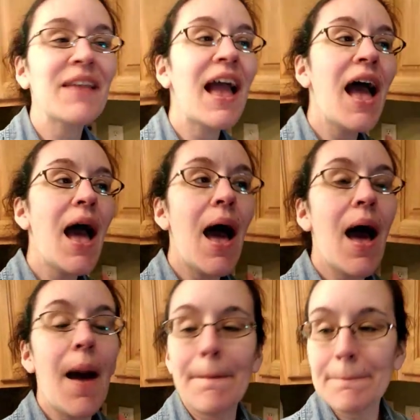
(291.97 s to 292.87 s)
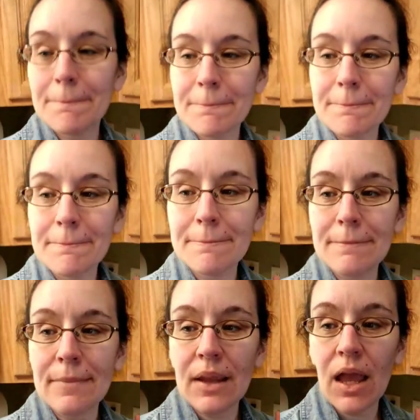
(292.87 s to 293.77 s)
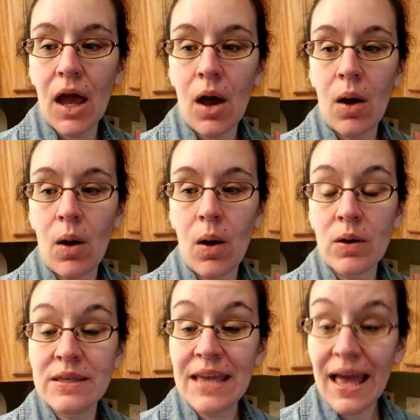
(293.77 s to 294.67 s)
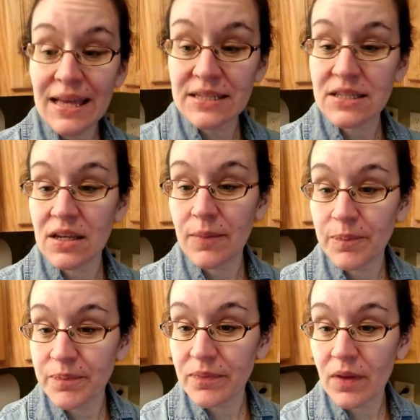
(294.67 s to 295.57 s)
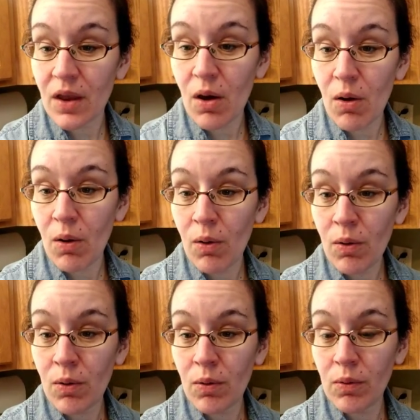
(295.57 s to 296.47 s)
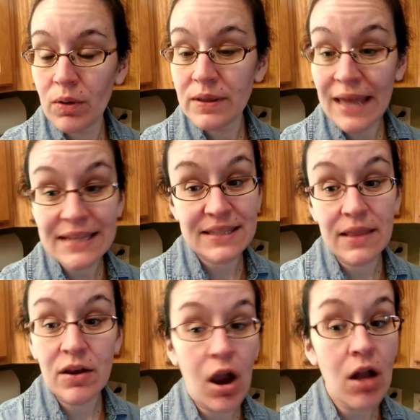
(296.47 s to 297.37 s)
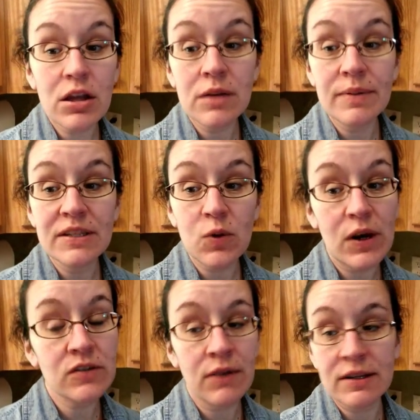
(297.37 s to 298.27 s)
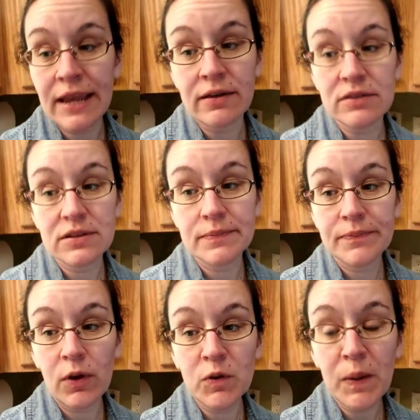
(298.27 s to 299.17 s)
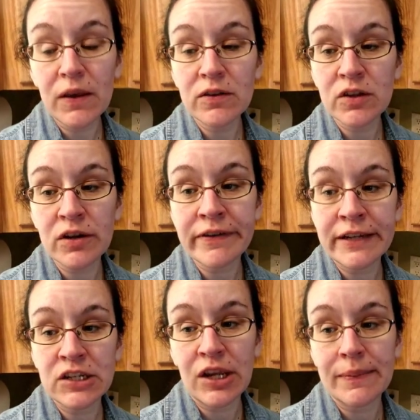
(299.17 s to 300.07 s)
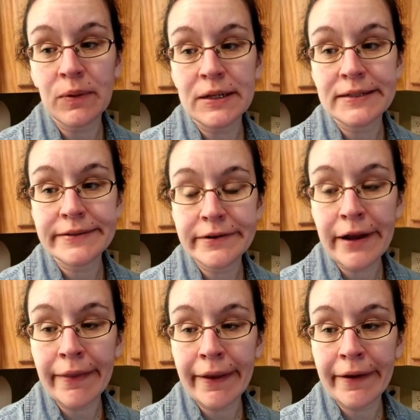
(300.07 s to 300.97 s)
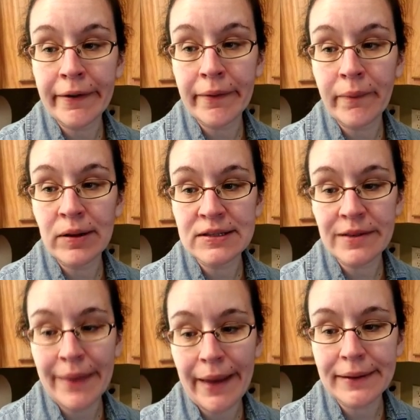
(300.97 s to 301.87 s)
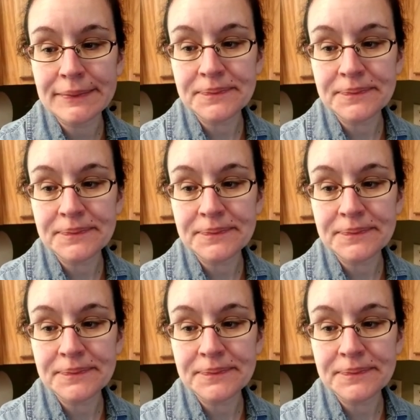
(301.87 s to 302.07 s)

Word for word: Mom, this part is actually a big square. Oh, yes. this one. Oh, yes, that they're all going to be squares and rectangles. Those puzzles aren't funny shaped ones. They're not like your ones in the bag.